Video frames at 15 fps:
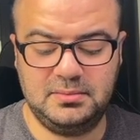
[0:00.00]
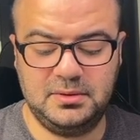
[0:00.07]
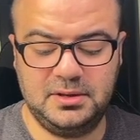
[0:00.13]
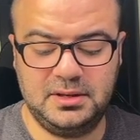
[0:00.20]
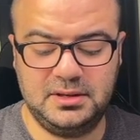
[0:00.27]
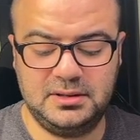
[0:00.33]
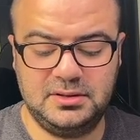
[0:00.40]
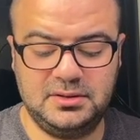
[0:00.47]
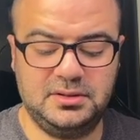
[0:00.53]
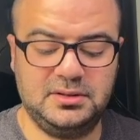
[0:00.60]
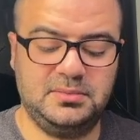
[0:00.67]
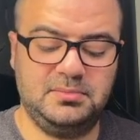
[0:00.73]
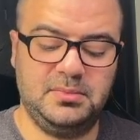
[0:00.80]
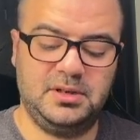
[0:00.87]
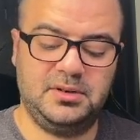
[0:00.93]
but it's
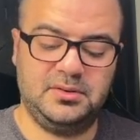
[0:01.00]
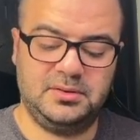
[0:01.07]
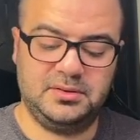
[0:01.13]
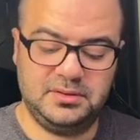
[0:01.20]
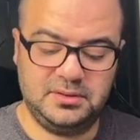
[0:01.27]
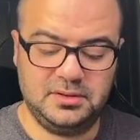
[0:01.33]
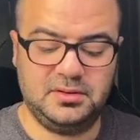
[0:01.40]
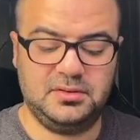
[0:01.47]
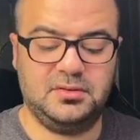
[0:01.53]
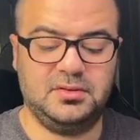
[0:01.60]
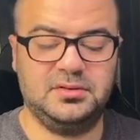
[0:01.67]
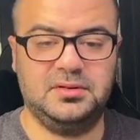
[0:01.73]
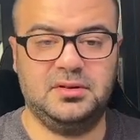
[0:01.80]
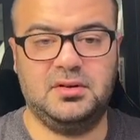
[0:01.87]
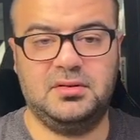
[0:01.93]
just mirrored
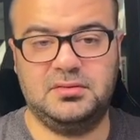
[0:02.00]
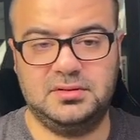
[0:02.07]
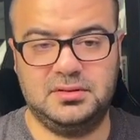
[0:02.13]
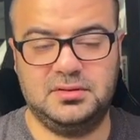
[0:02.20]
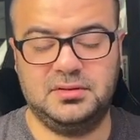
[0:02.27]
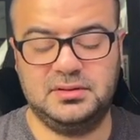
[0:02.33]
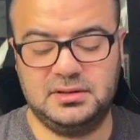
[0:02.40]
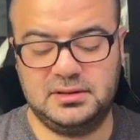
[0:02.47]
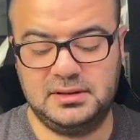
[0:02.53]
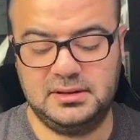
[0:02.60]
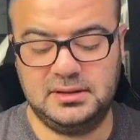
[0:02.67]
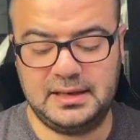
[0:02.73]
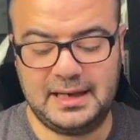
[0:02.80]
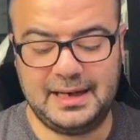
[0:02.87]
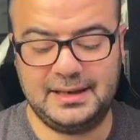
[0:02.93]
across the horizontal
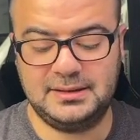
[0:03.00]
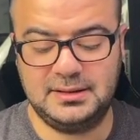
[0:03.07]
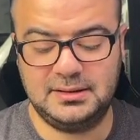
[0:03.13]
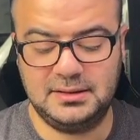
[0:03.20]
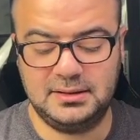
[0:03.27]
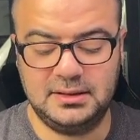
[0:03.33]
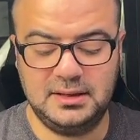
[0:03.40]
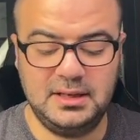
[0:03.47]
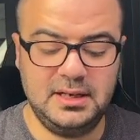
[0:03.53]
axis,